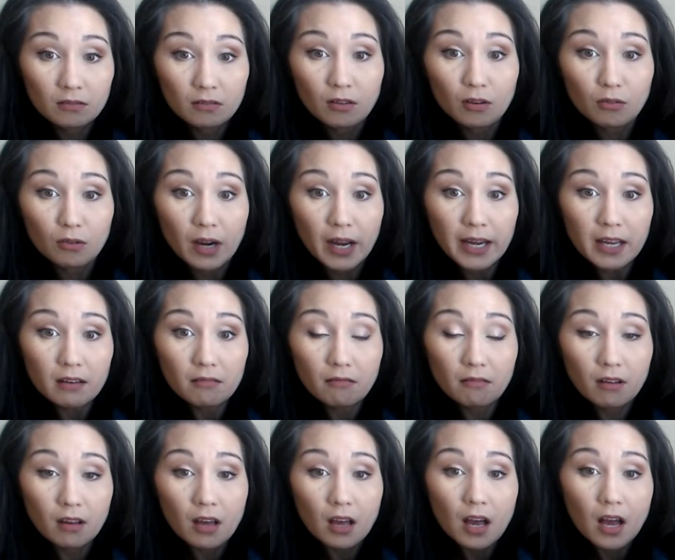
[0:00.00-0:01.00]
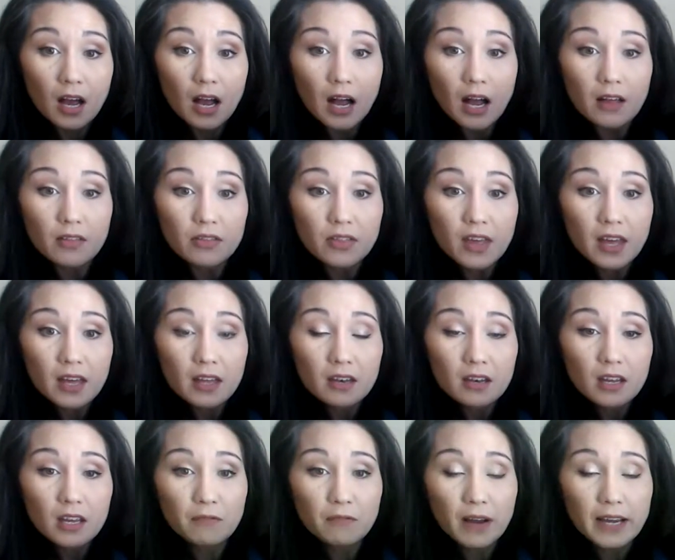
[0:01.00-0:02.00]
All right. And
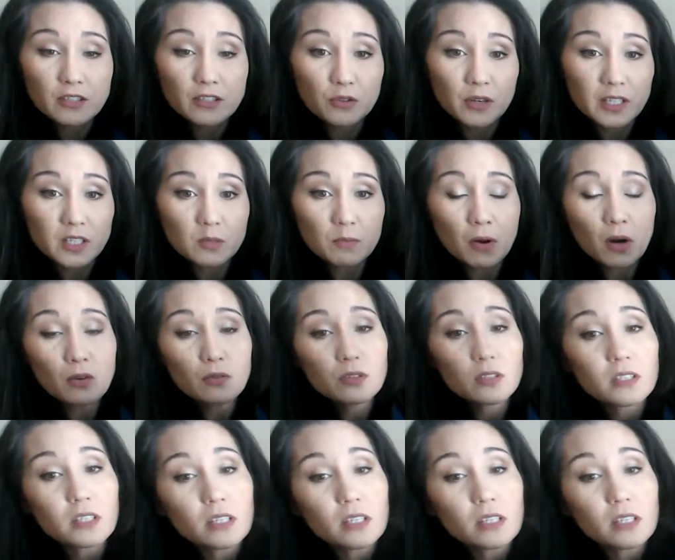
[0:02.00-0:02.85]
then if I transposed